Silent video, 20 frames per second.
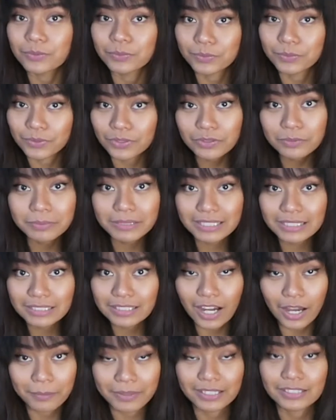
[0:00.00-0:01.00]
will be
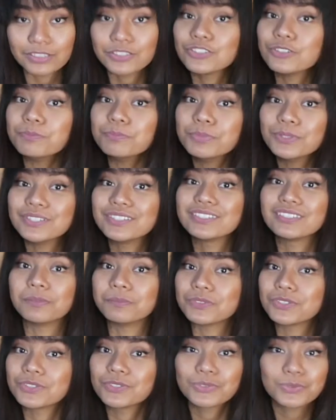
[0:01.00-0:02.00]
coming to put
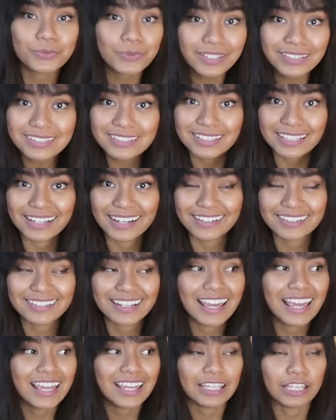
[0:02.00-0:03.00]
some sweets in it
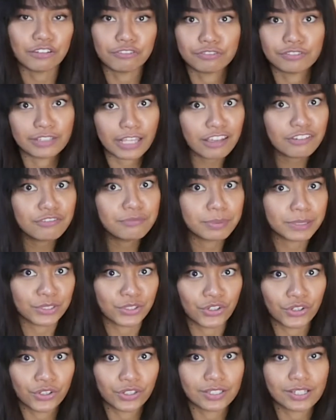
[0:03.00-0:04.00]
if they've been
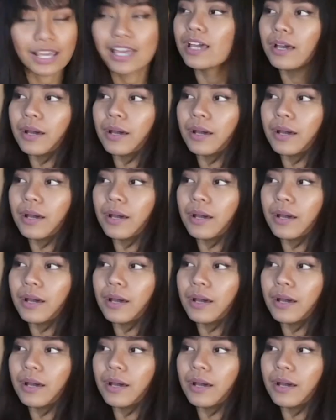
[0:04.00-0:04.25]
good.